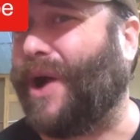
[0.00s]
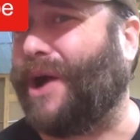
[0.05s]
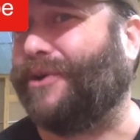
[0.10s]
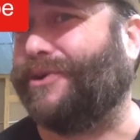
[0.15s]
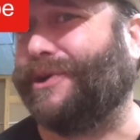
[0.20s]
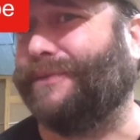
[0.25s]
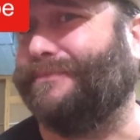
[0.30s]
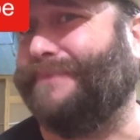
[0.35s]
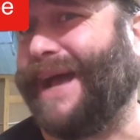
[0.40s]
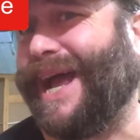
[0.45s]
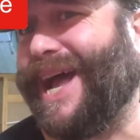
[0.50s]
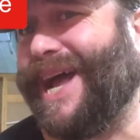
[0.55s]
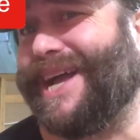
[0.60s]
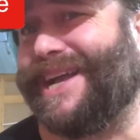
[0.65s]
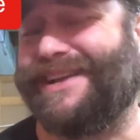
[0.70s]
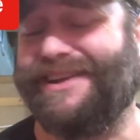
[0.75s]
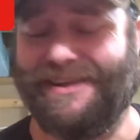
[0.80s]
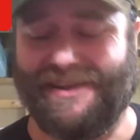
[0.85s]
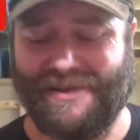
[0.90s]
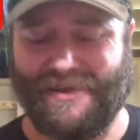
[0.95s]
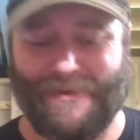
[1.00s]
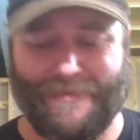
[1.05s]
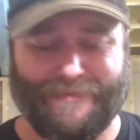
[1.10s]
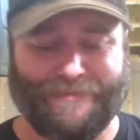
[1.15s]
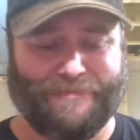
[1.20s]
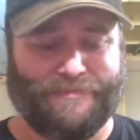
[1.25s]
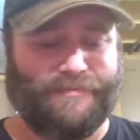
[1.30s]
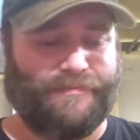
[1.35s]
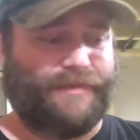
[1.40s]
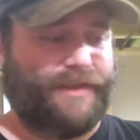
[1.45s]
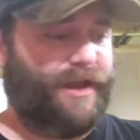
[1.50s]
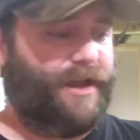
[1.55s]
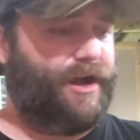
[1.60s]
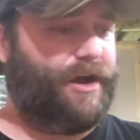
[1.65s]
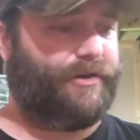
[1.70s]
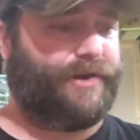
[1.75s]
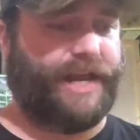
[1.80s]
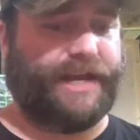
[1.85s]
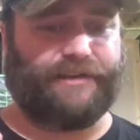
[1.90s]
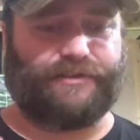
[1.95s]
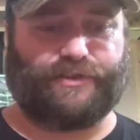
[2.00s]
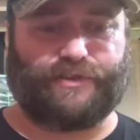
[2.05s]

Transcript: Welcome back. Okay.